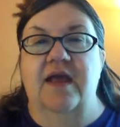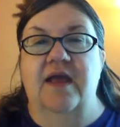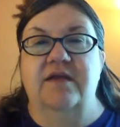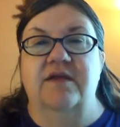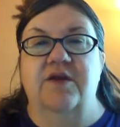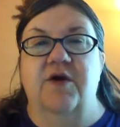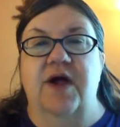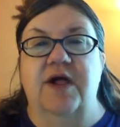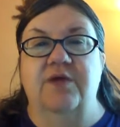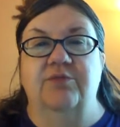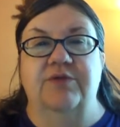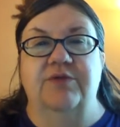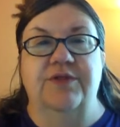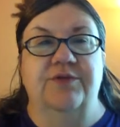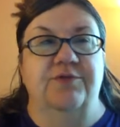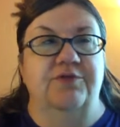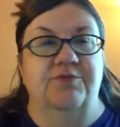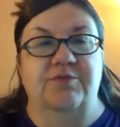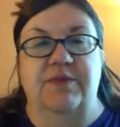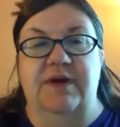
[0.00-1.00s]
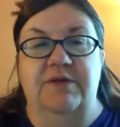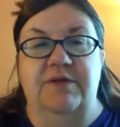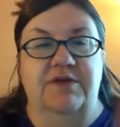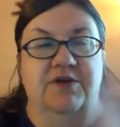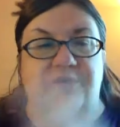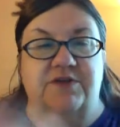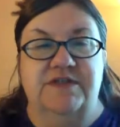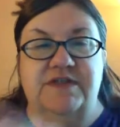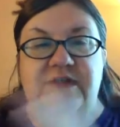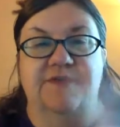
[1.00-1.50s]
you know, I'll run through,
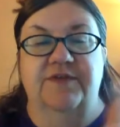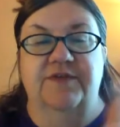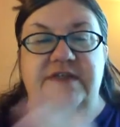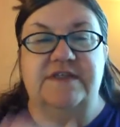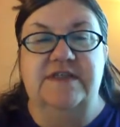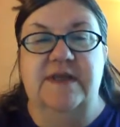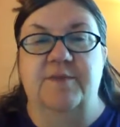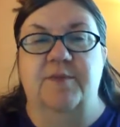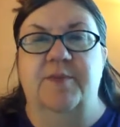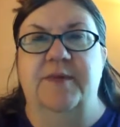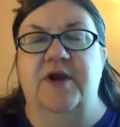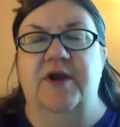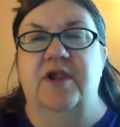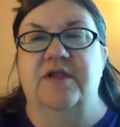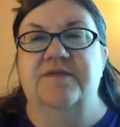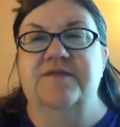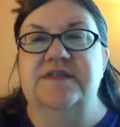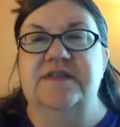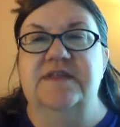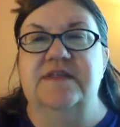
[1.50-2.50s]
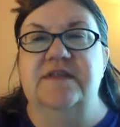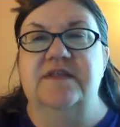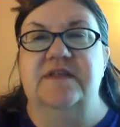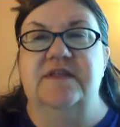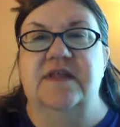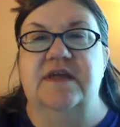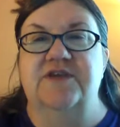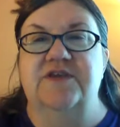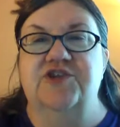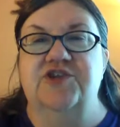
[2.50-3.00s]
you know, several examples, but all of a sudden
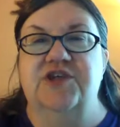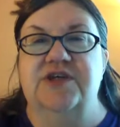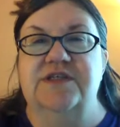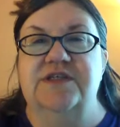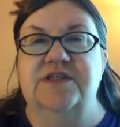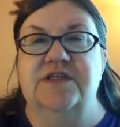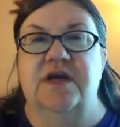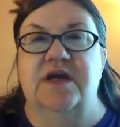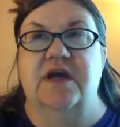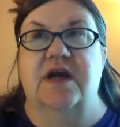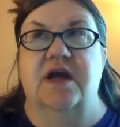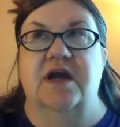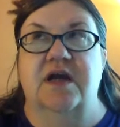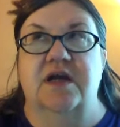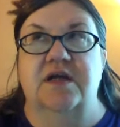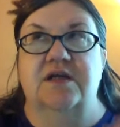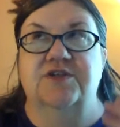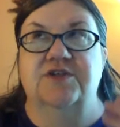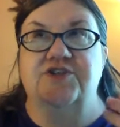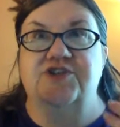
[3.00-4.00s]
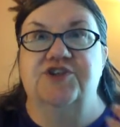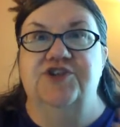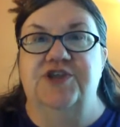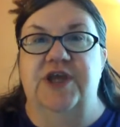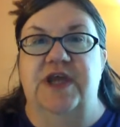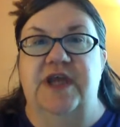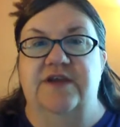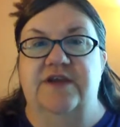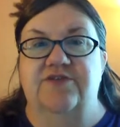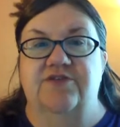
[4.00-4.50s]
they just
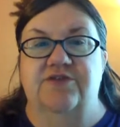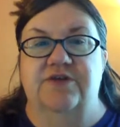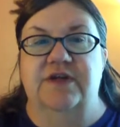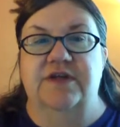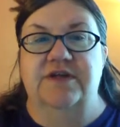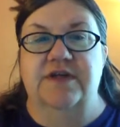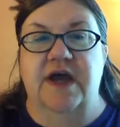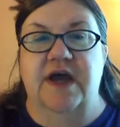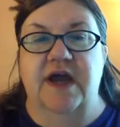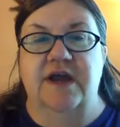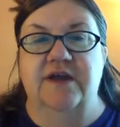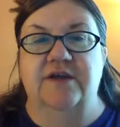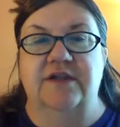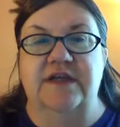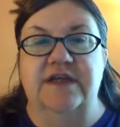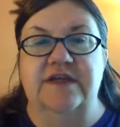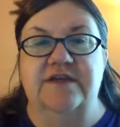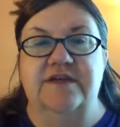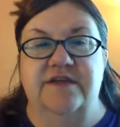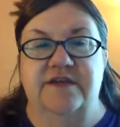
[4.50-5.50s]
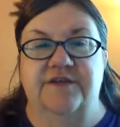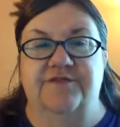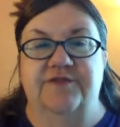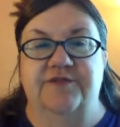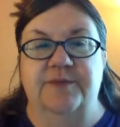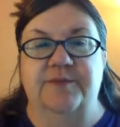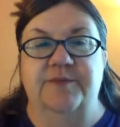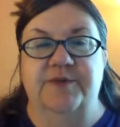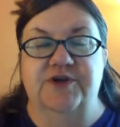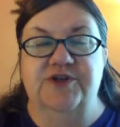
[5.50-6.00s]
change. They're an entirely
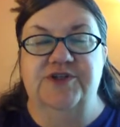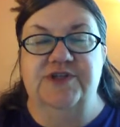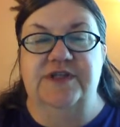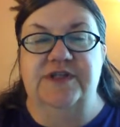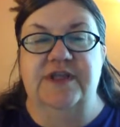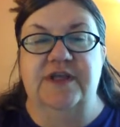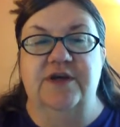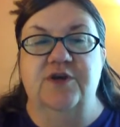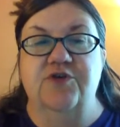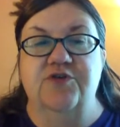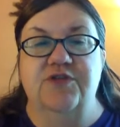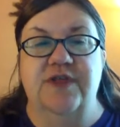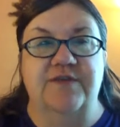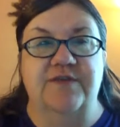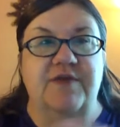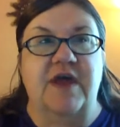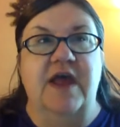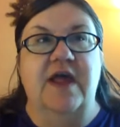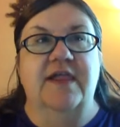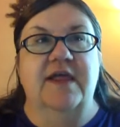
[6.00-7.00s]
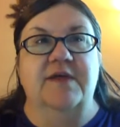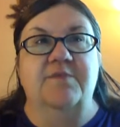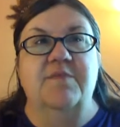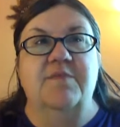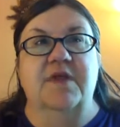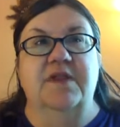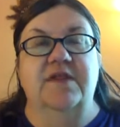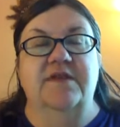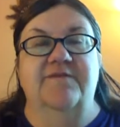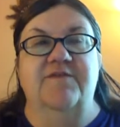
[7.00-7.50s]
different person than who they've, like
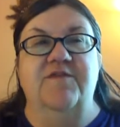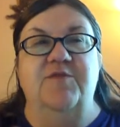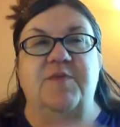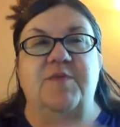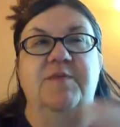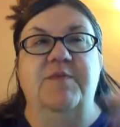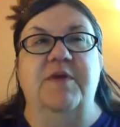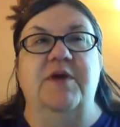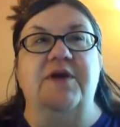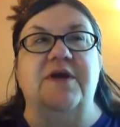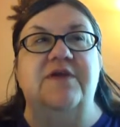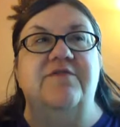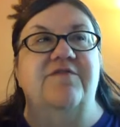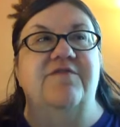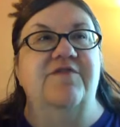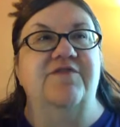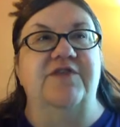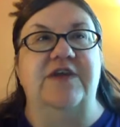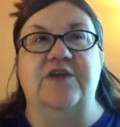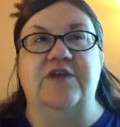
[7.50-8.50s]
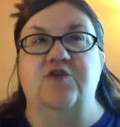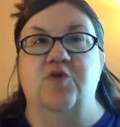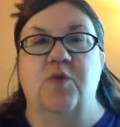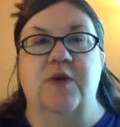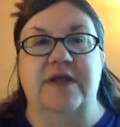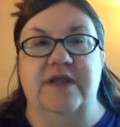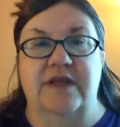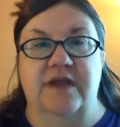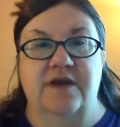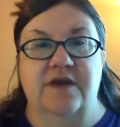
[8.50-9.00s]
if you've been married 15,
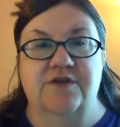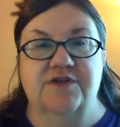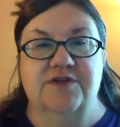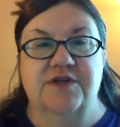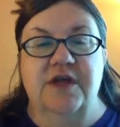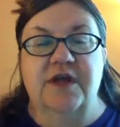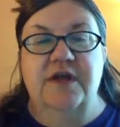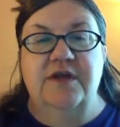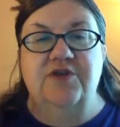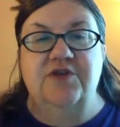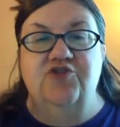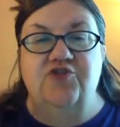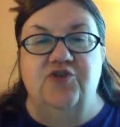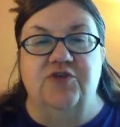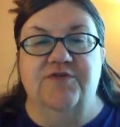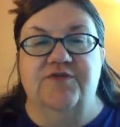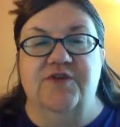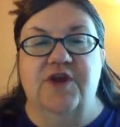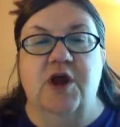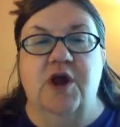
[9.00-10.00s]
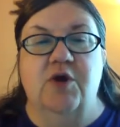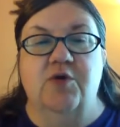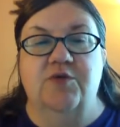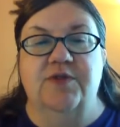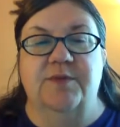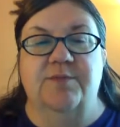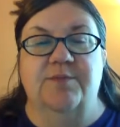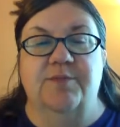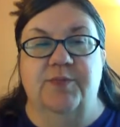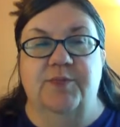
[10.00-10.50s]
20 years, you sort of know
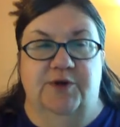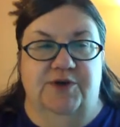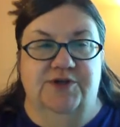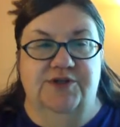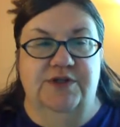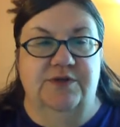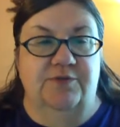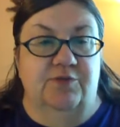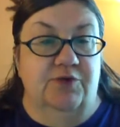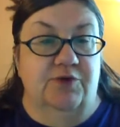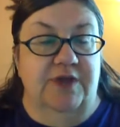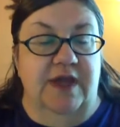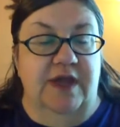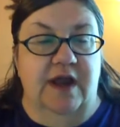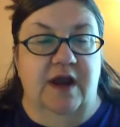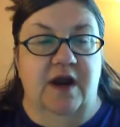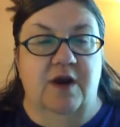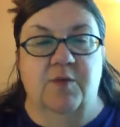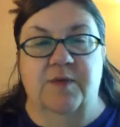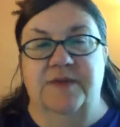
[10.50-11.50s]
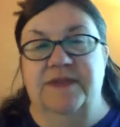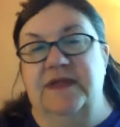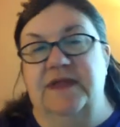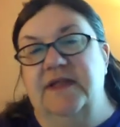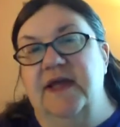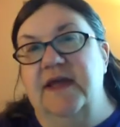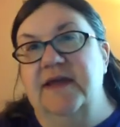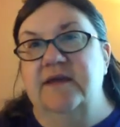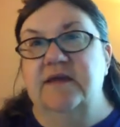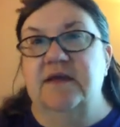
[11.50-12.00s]
the person, who they are, what they
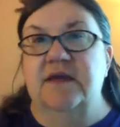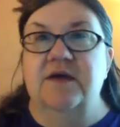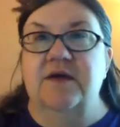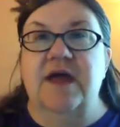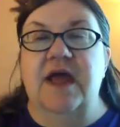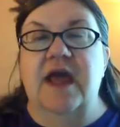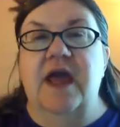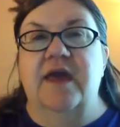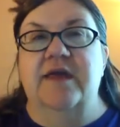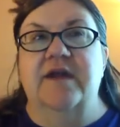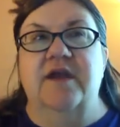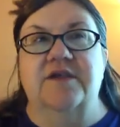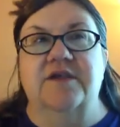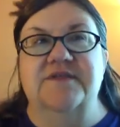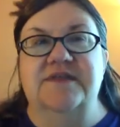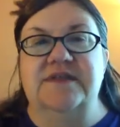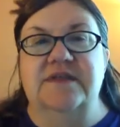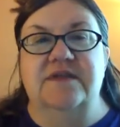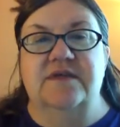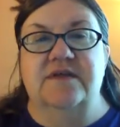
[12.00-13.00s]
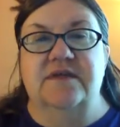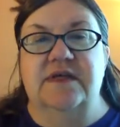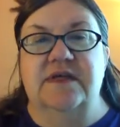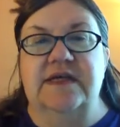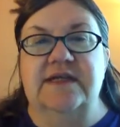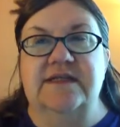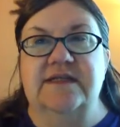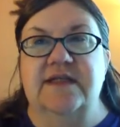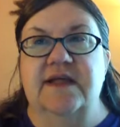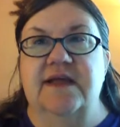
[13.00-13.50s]
like, you know, and all of a sudden
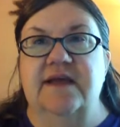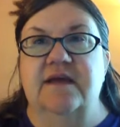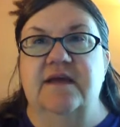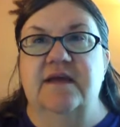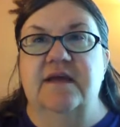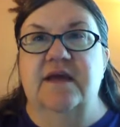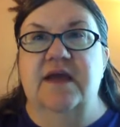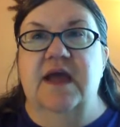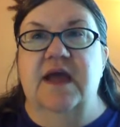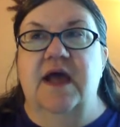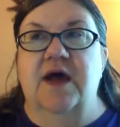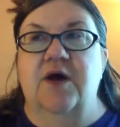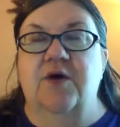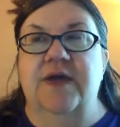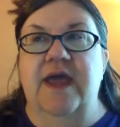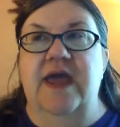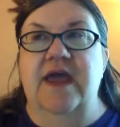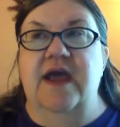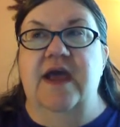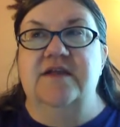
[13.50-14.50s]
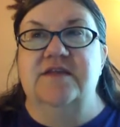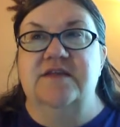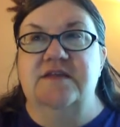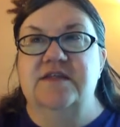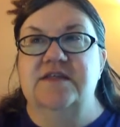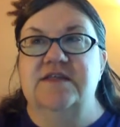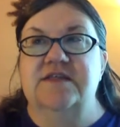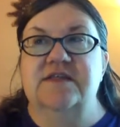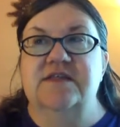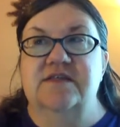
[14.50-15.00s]
it's like, okay, I see
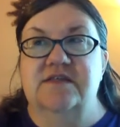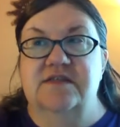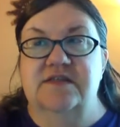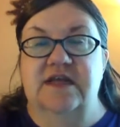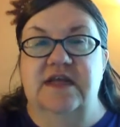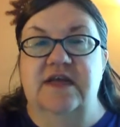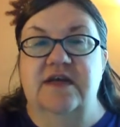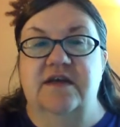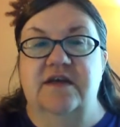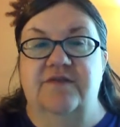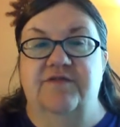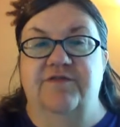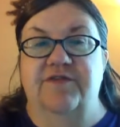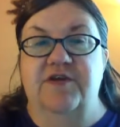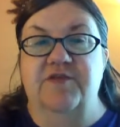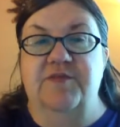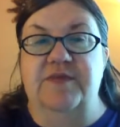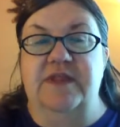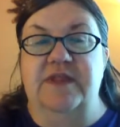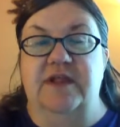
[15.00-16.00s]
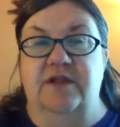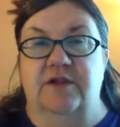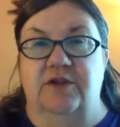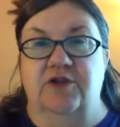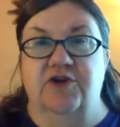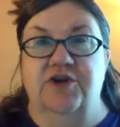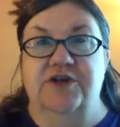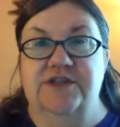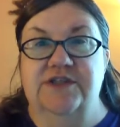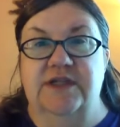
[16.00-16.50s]
this skin in front of me that
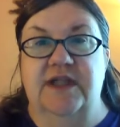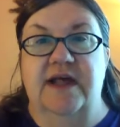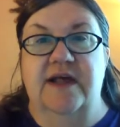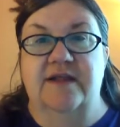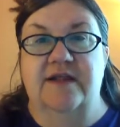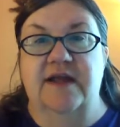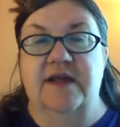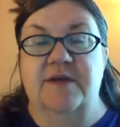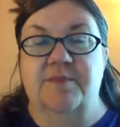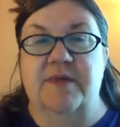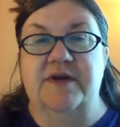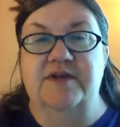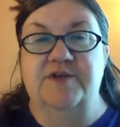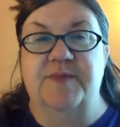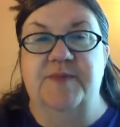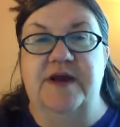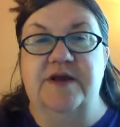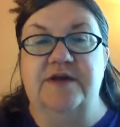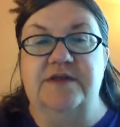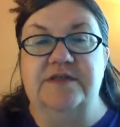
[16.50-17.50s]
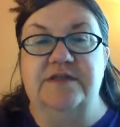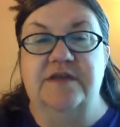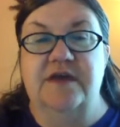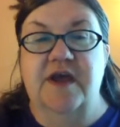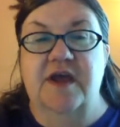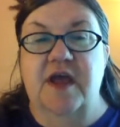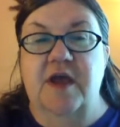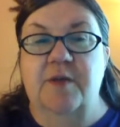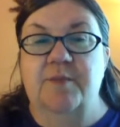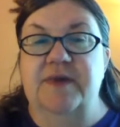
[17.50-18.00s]
looks a lot like my spouse,
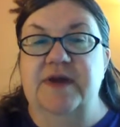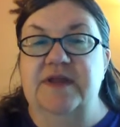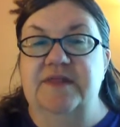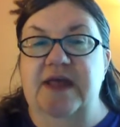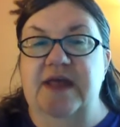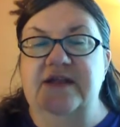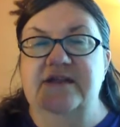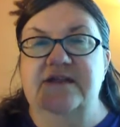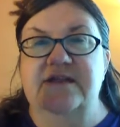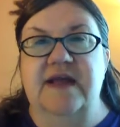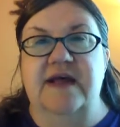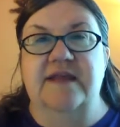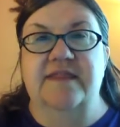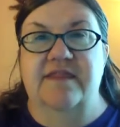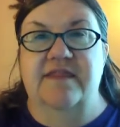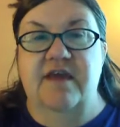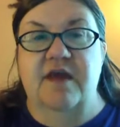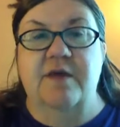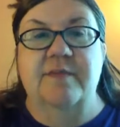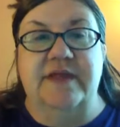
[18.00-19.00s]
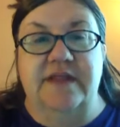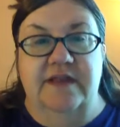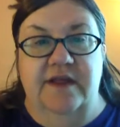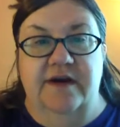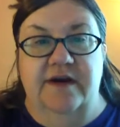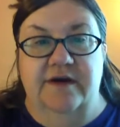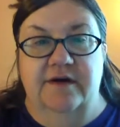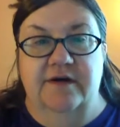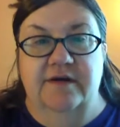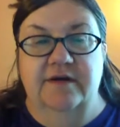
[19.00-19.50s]
but that's not them in
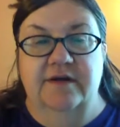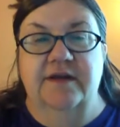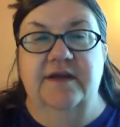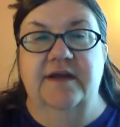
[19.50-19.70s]
there.